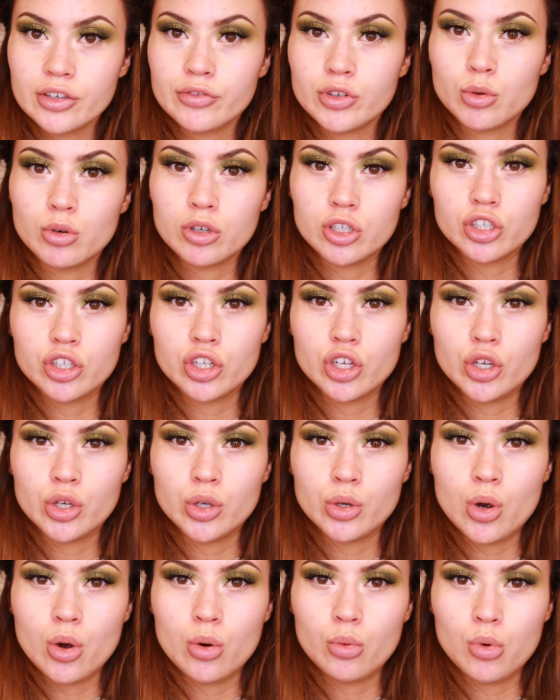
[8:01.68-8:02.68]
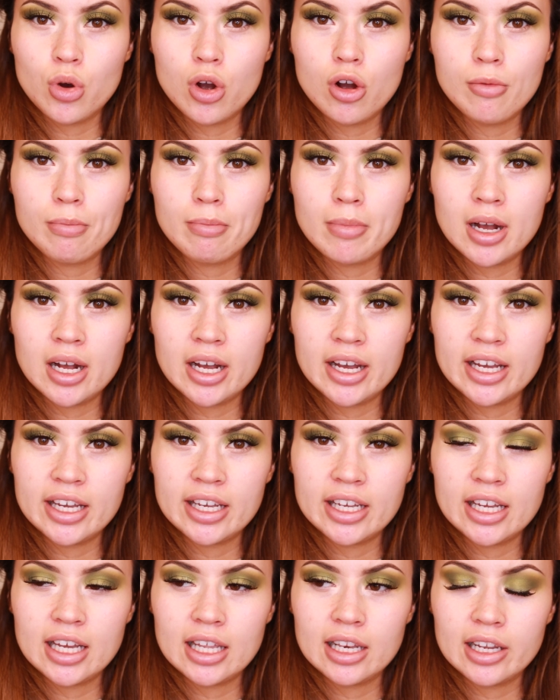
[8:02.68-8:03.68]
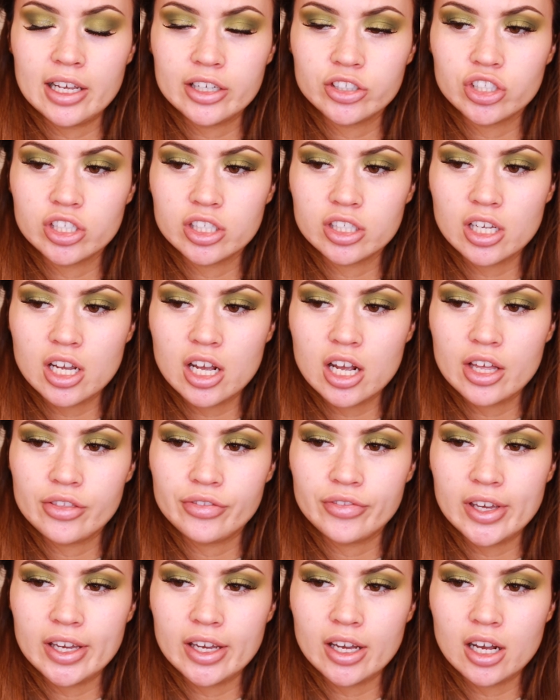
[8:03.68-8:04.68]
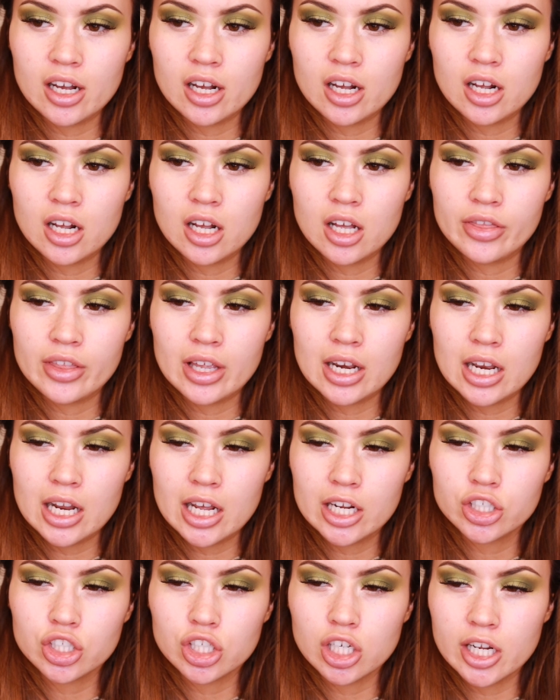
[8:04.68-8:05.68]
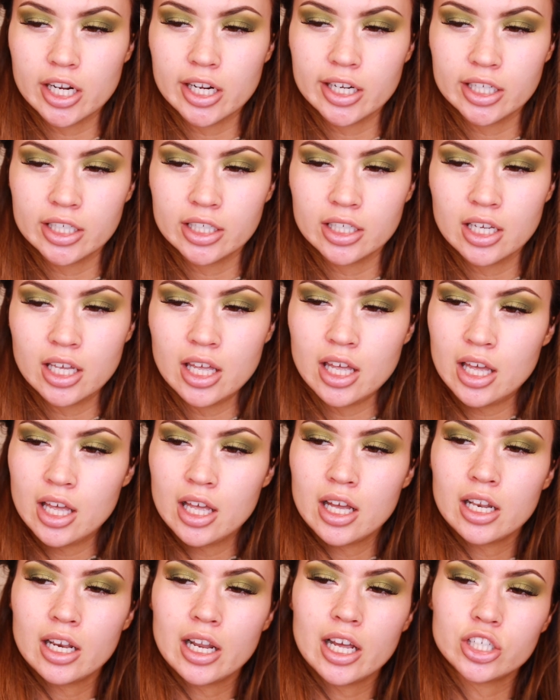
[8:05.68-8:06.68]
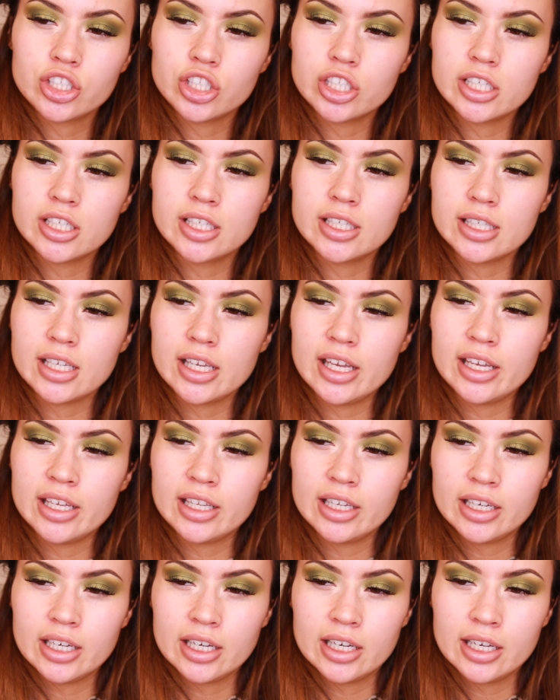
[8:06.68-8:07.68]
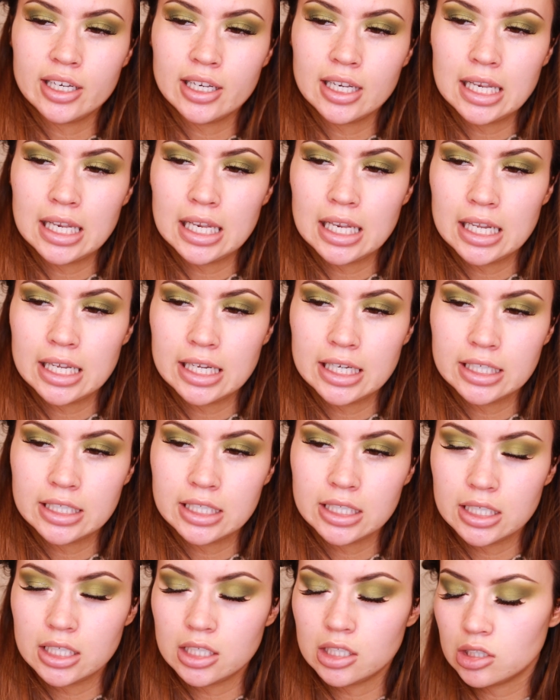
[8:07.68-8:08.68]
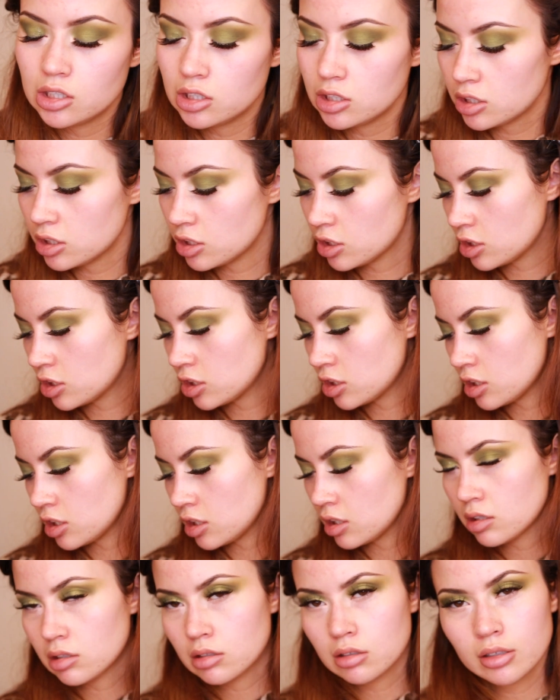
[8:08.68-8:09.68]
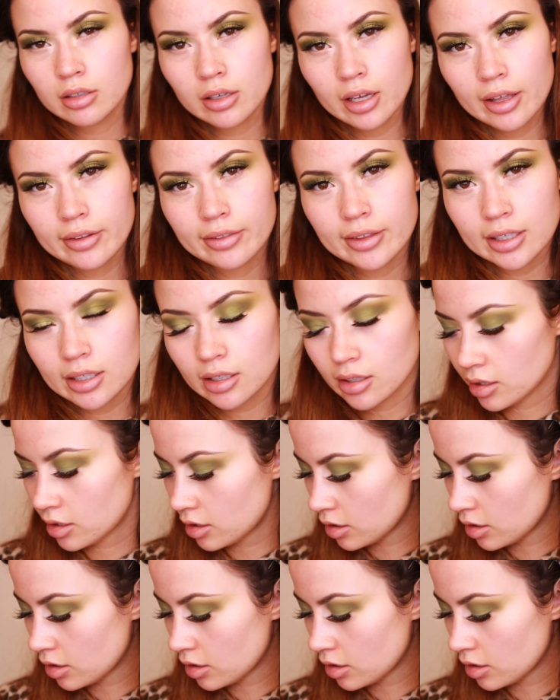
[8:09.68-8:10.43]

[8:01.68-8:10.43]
If you want to know what my lashes are, they are the Lash Line lashes in Lady Lush, I think.